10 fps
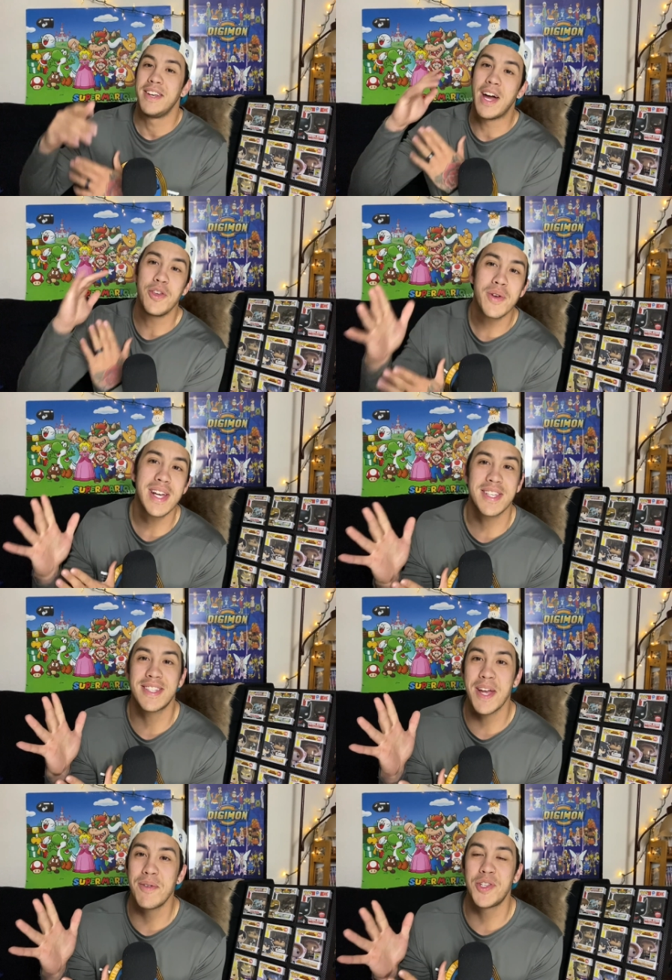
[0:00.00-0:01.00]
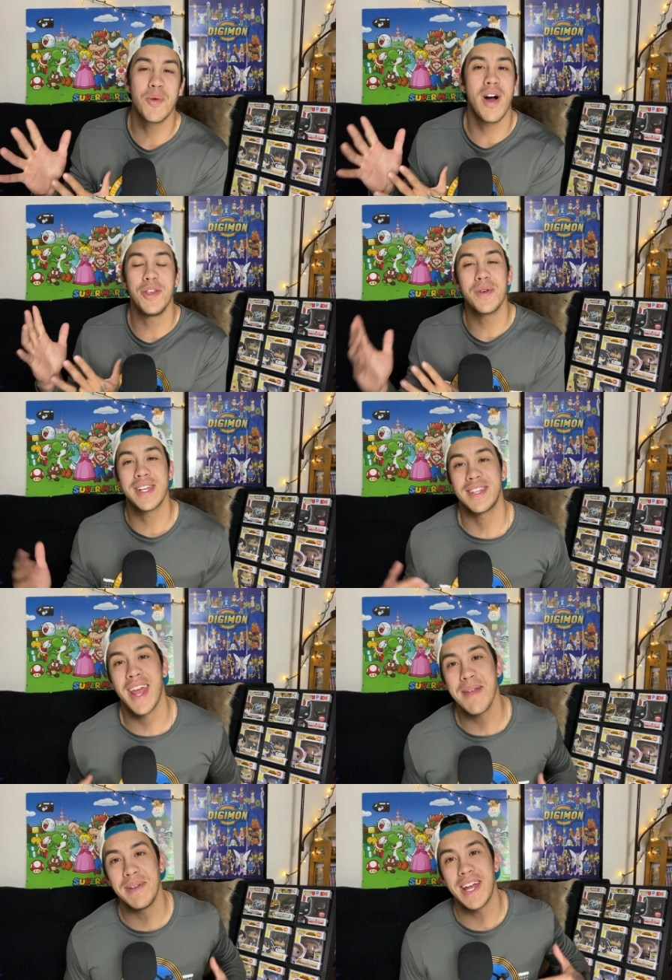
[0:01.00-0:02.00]
Now, you guys can say what you want. You guys can
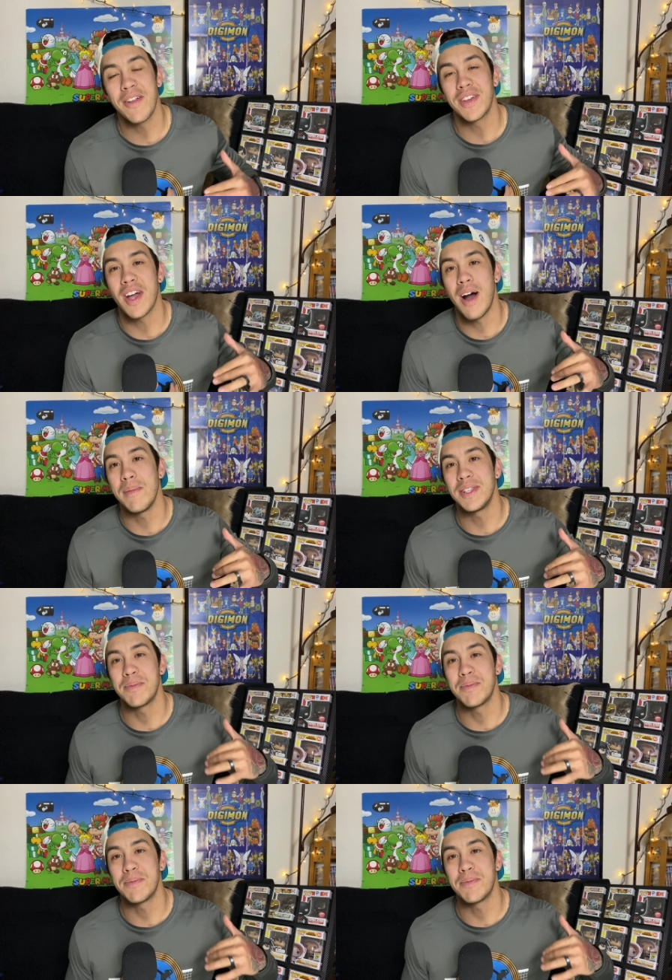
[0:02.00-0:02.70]
hate me down in the comments,